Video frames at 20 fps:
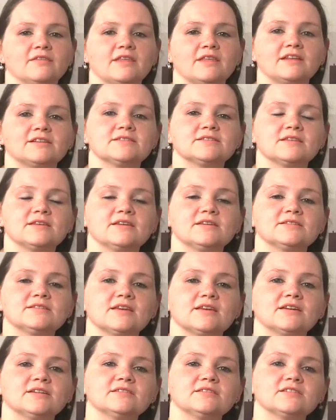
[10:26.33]
That's the
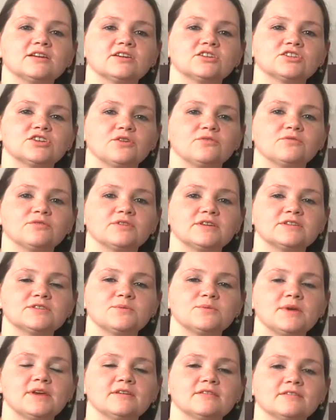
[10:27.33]
Second Take show for
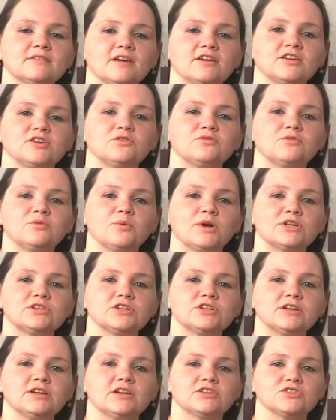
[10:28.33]
this week. Thank you for
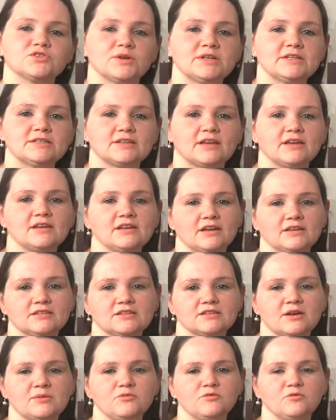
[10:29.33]
watching and join us again
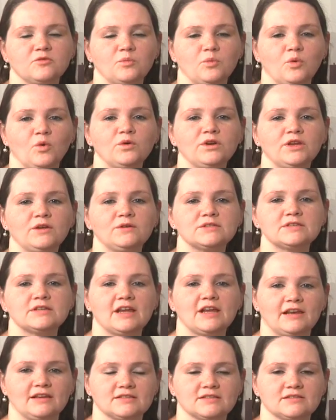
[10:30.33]
next time for more news
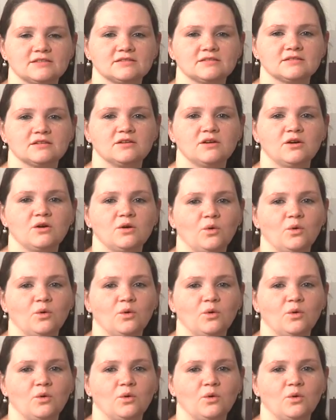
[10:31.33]
analysis.